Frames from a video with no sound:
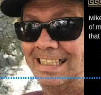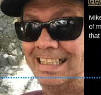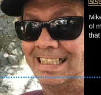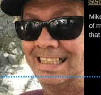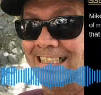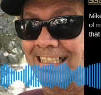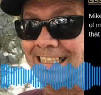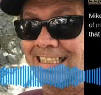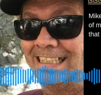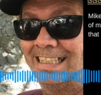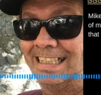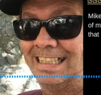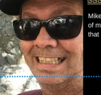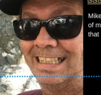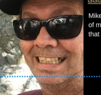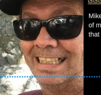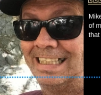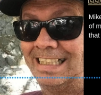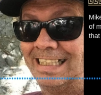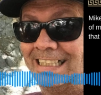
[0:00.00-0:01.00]
Well,
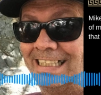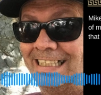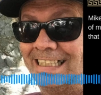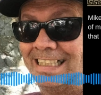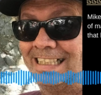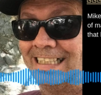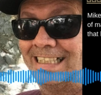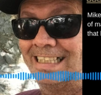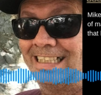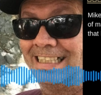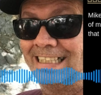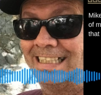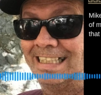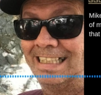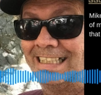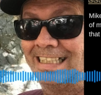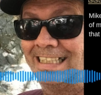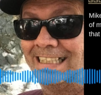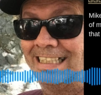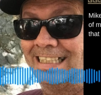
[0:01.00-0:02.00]
you
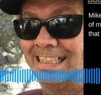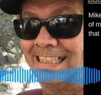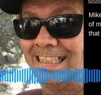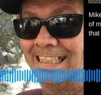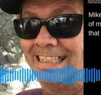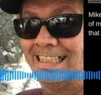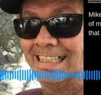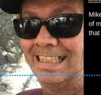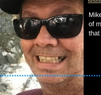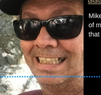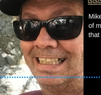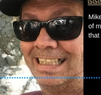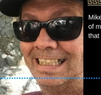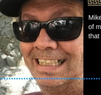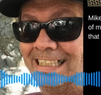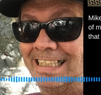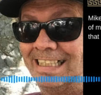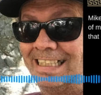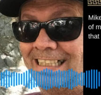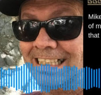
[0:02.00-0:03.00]
automatically know
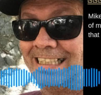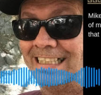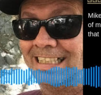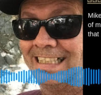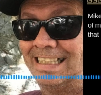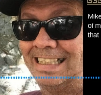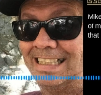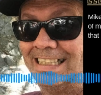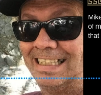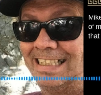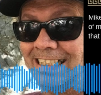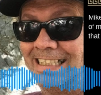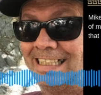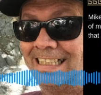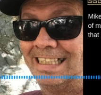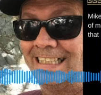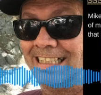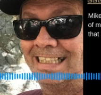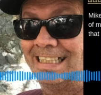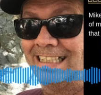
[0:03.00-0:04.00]
that now it
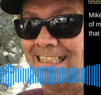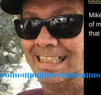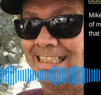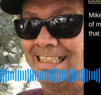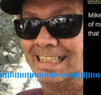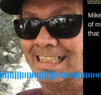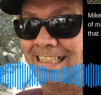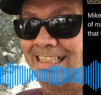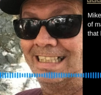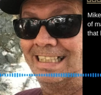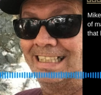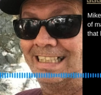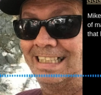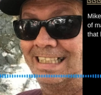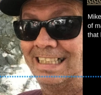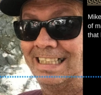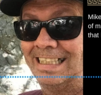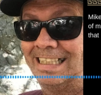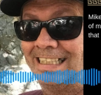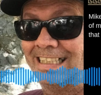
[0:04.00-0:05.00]
depends on where the person's
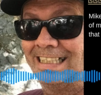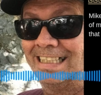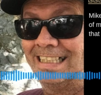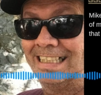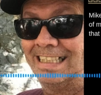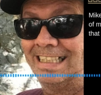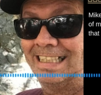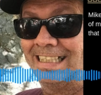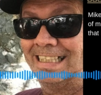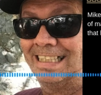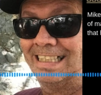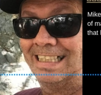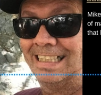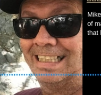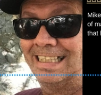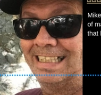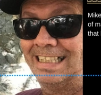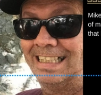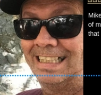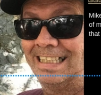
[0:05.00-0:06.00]
coming from,
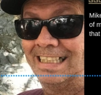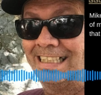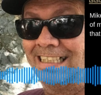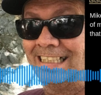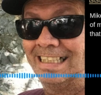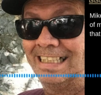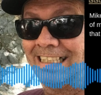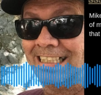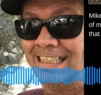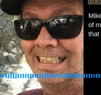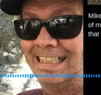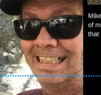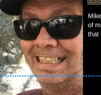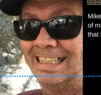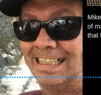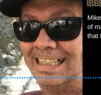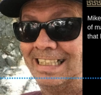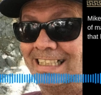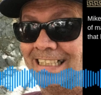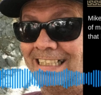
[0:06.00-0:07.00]
because
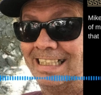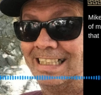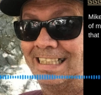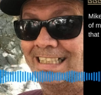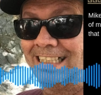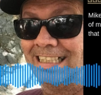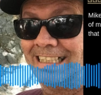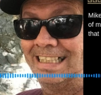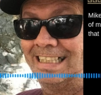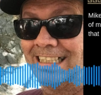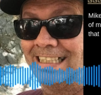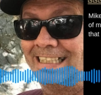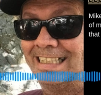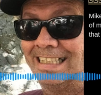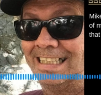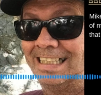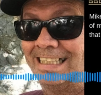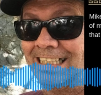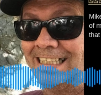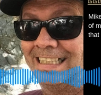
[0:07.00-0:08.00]
it's legal
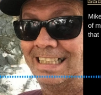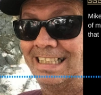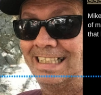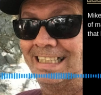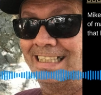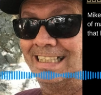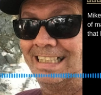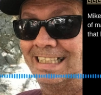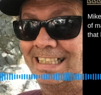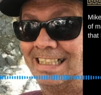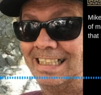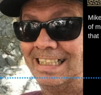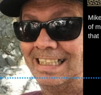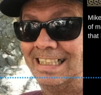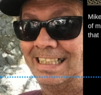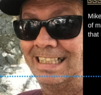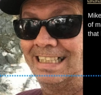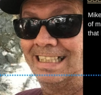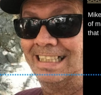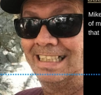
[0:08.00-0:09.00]
in California.
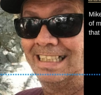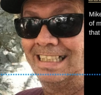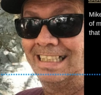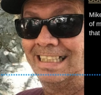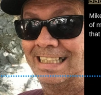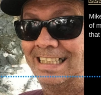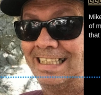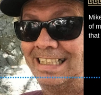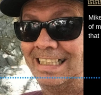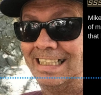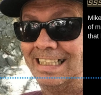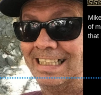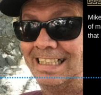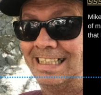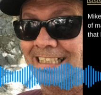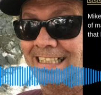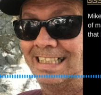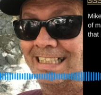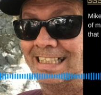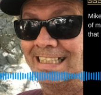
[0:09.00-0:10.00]

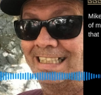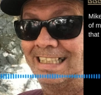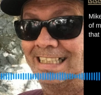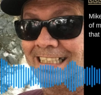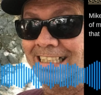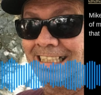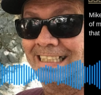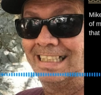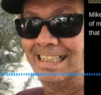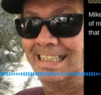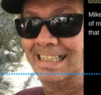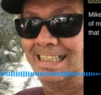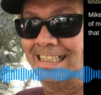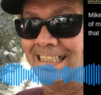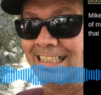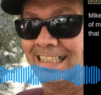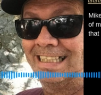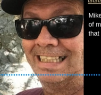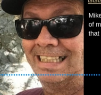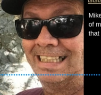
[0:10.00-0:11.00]
But see, that's
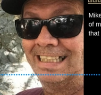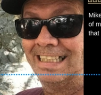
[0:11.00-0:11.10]
the